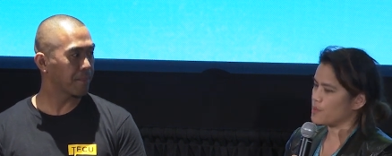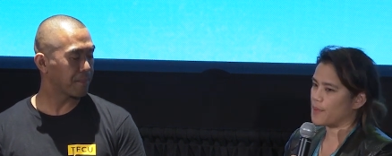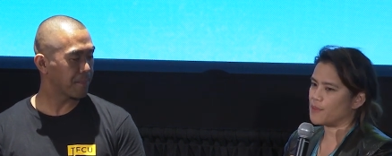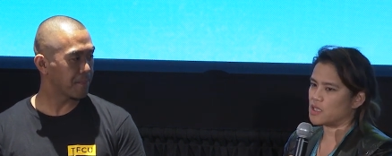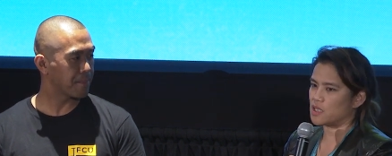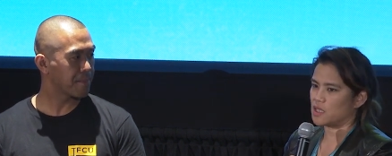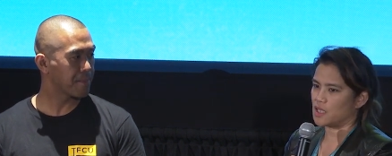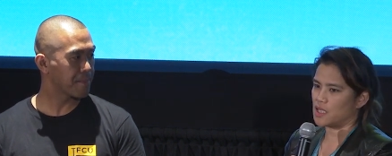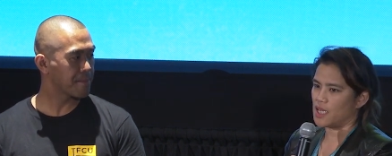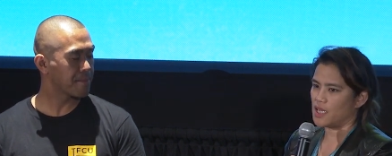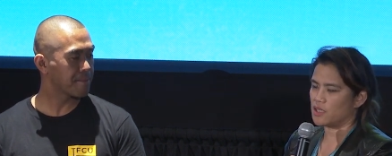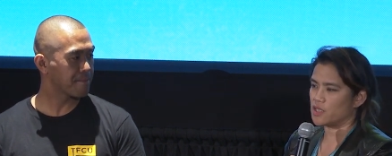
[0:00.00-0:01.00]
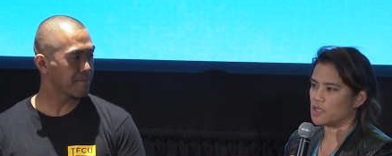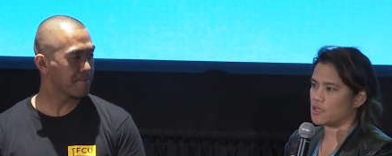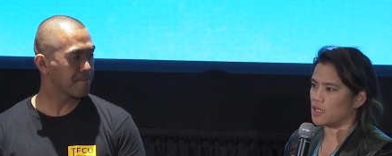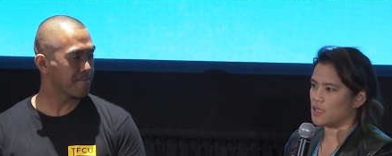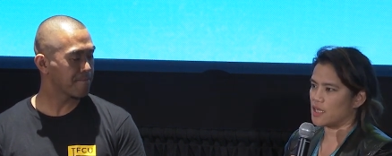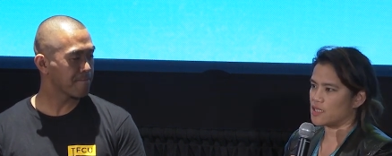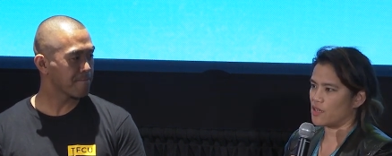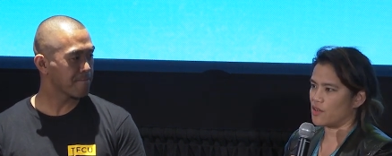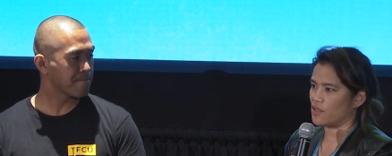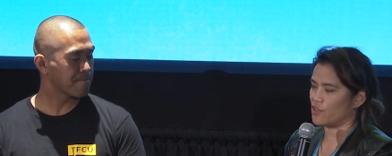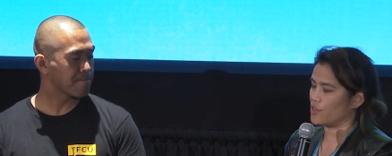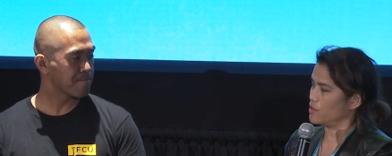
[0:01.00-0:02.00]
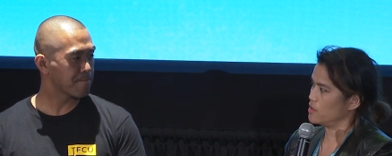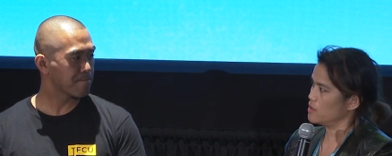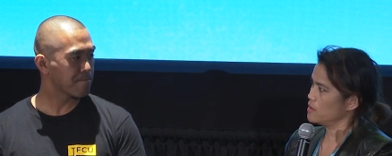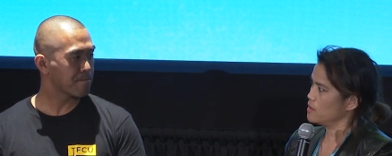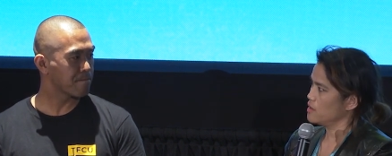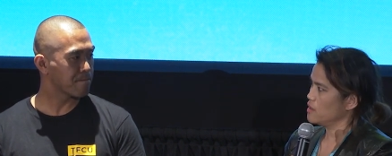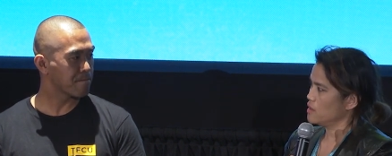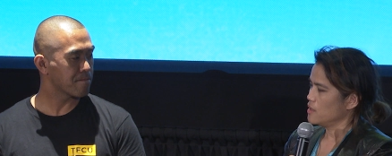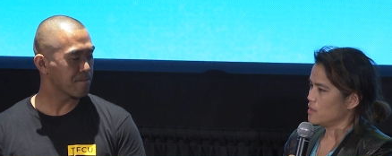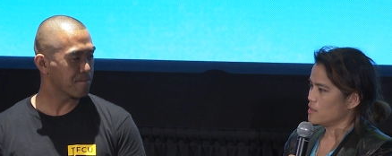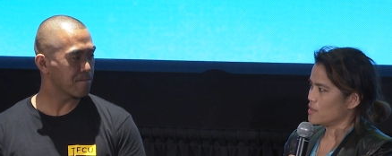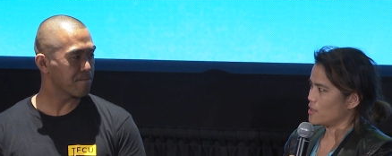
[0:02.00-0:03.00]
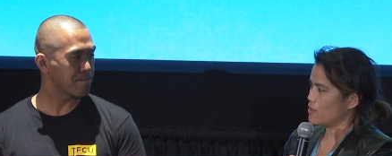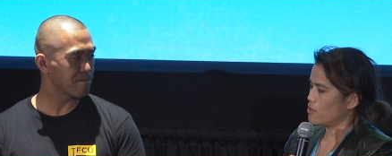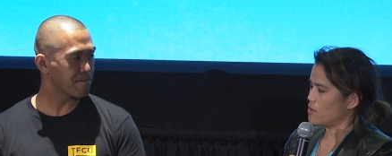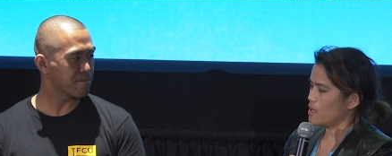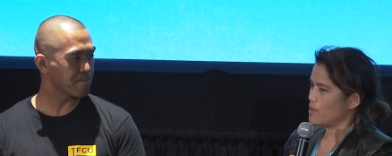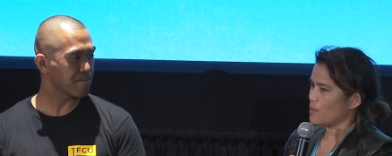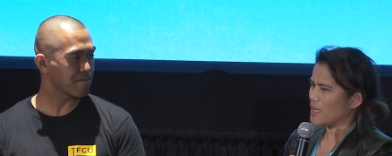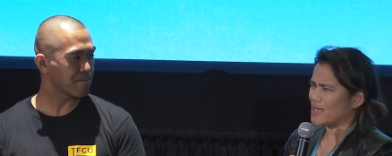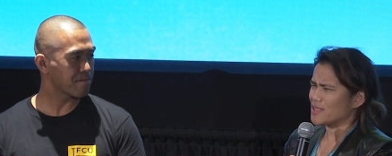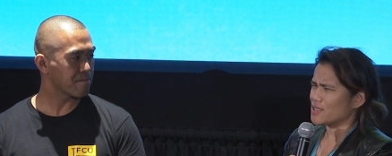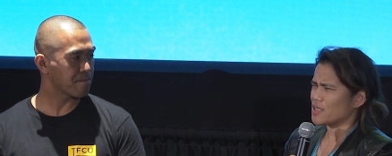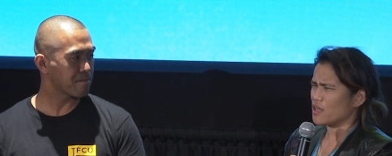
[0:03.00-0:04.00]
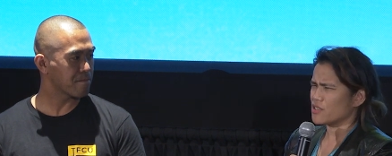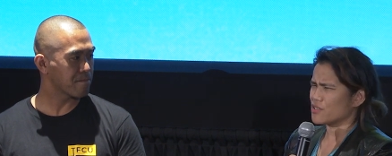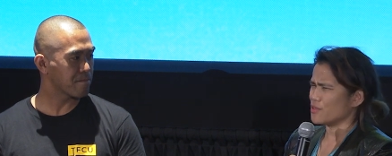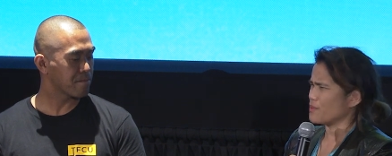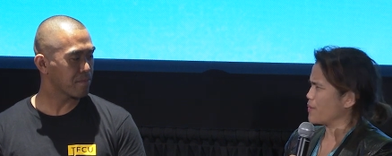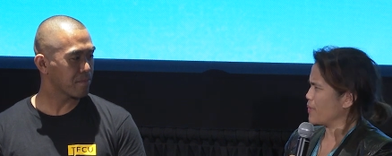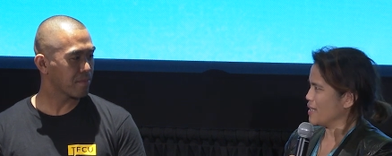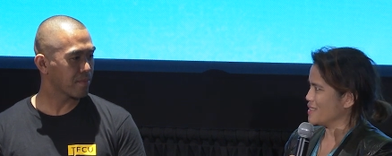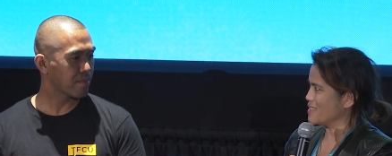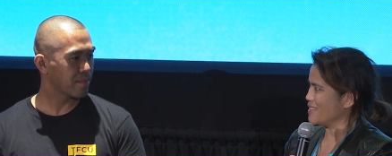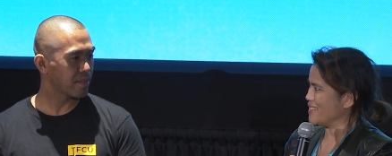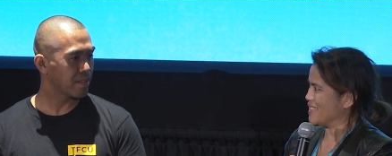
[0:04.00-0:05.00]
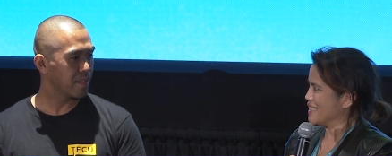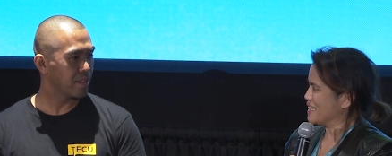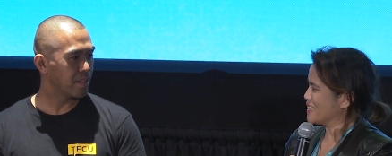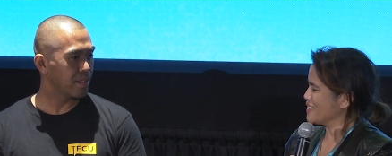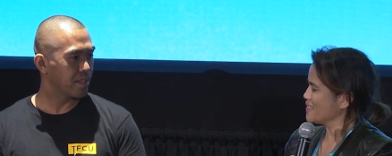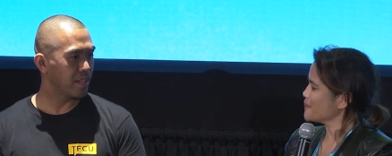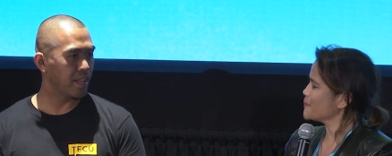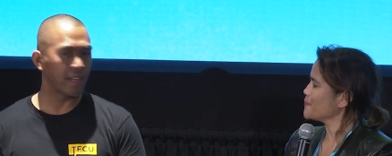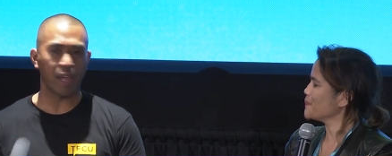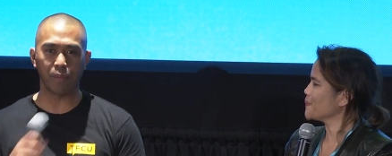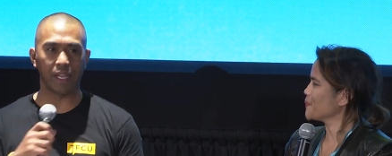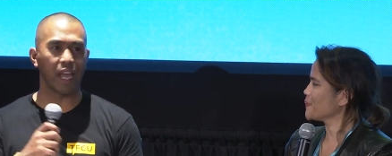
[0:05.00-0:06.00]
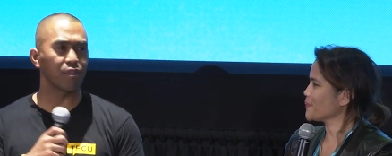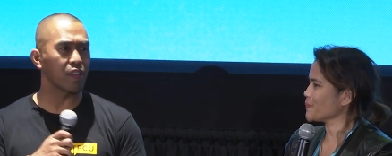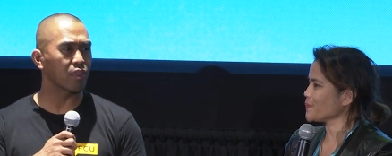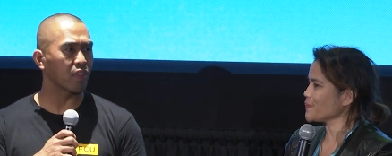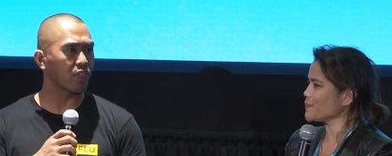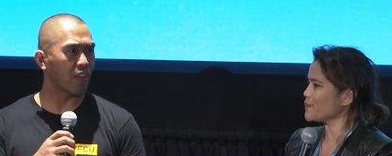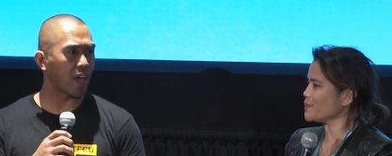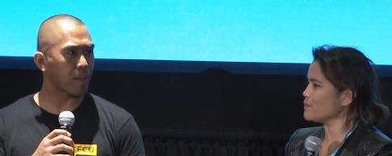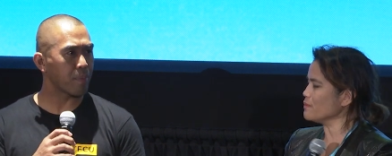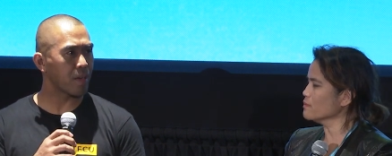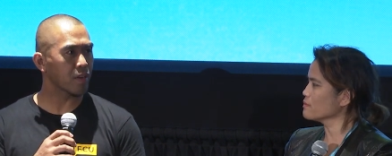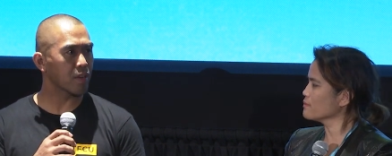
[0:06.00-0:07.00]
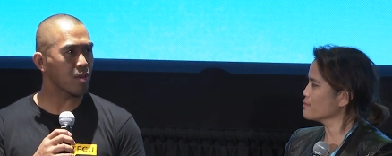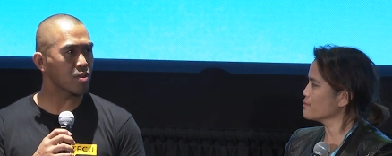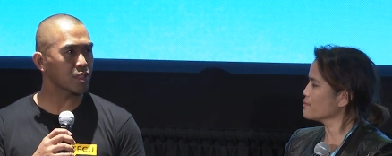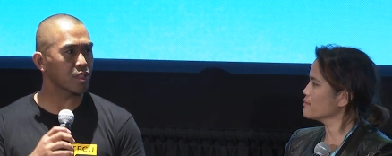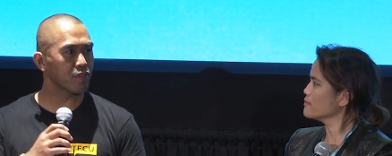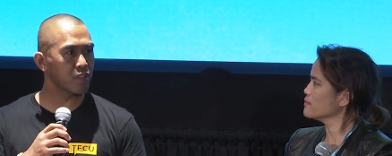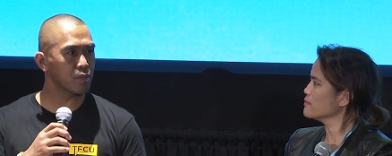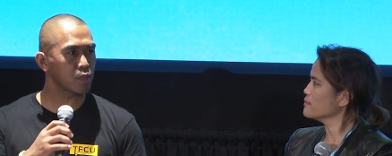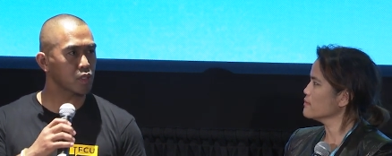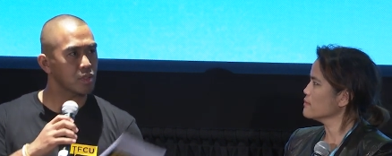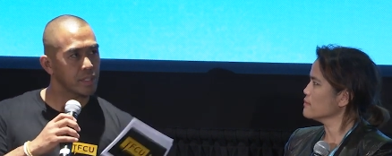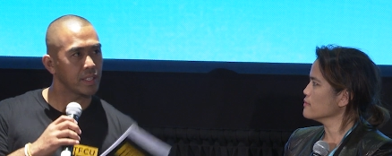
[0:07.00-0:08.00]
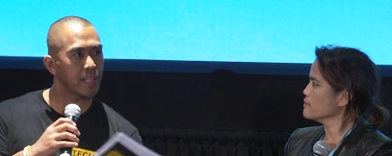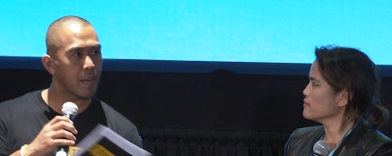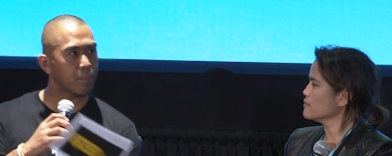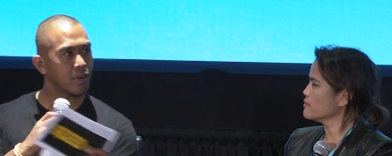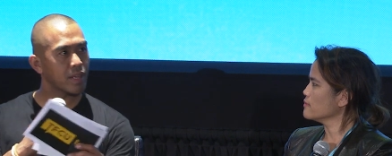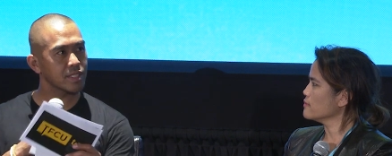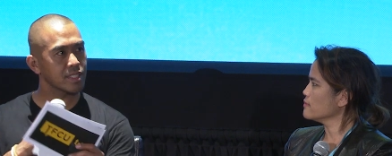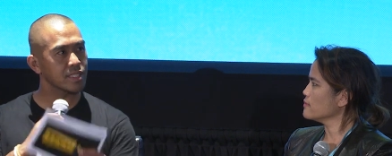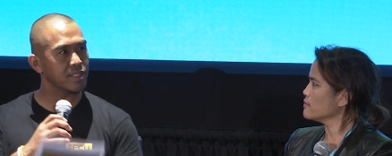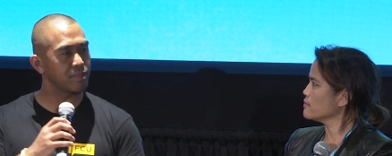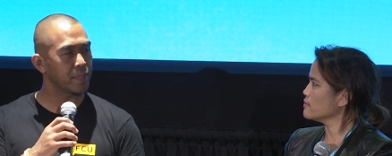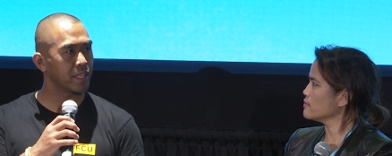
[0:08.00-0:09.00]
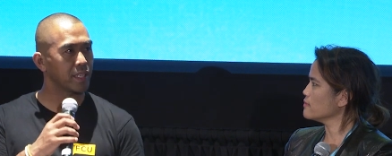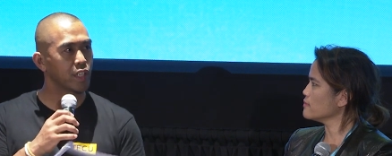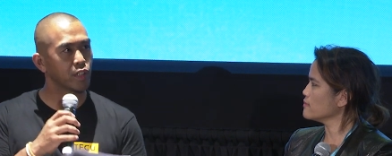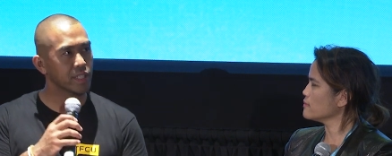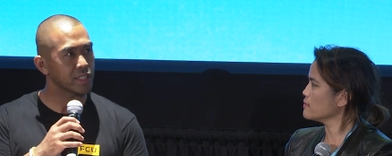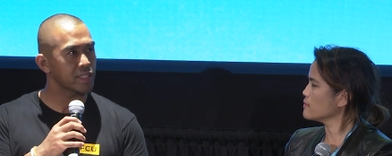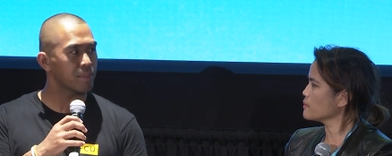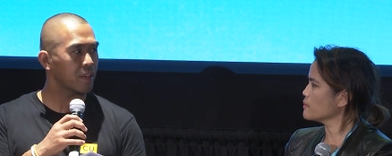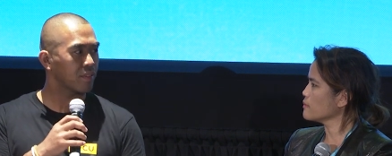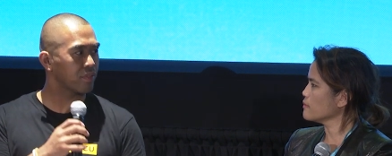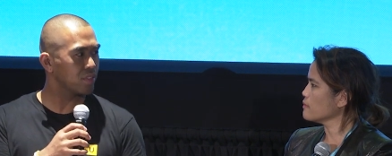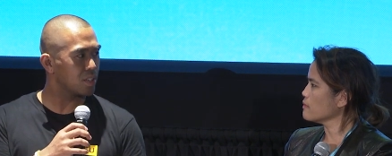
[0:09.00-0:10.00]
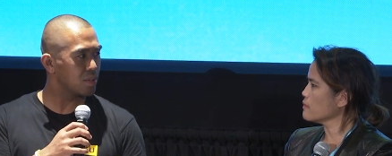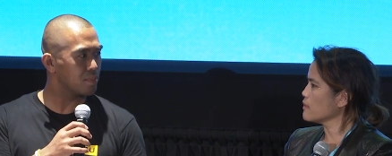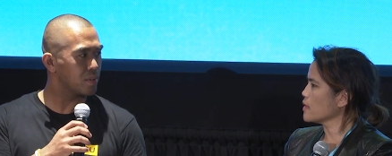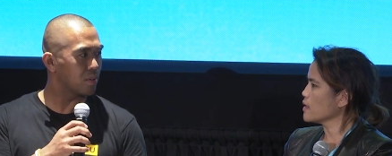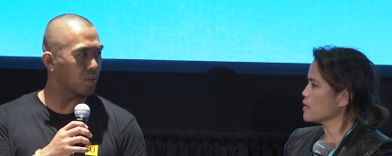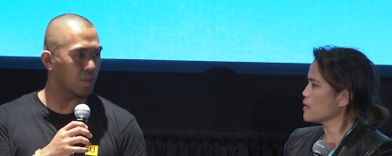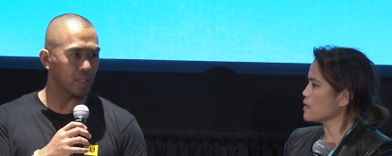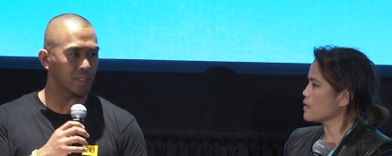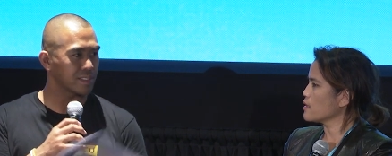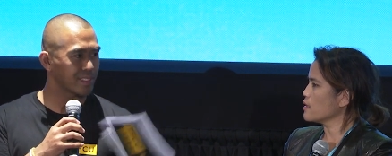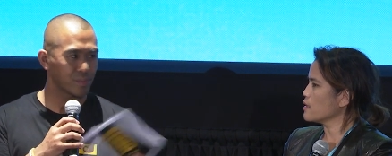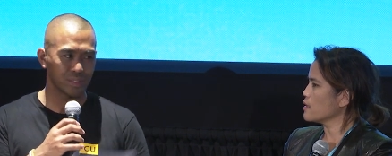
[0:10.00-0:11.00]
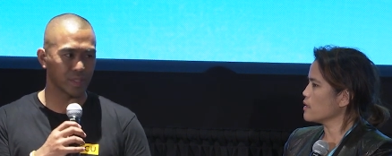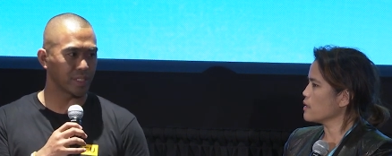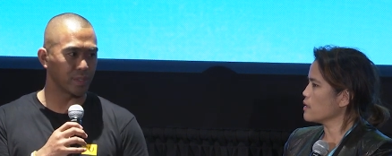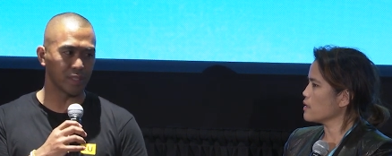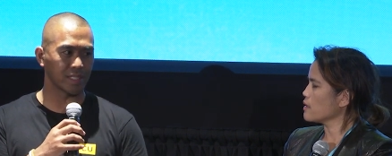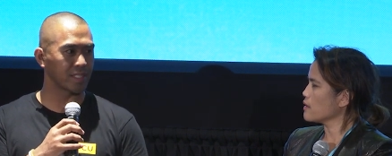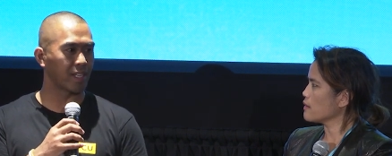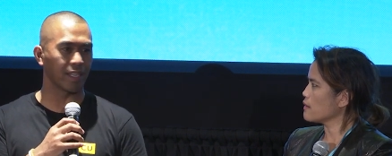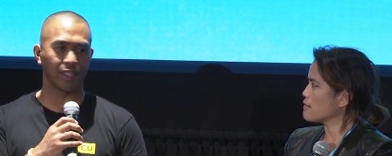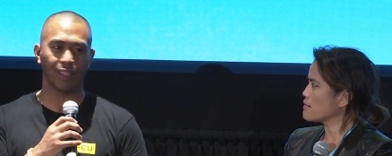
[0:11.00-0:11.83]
Speaker 1: used my position in the agency, and that's how I learned. So um, kind of just hustled my way into it.
Speaker 2: I mean, have you ever thought about going to film school in that process of being curious about film, or were you just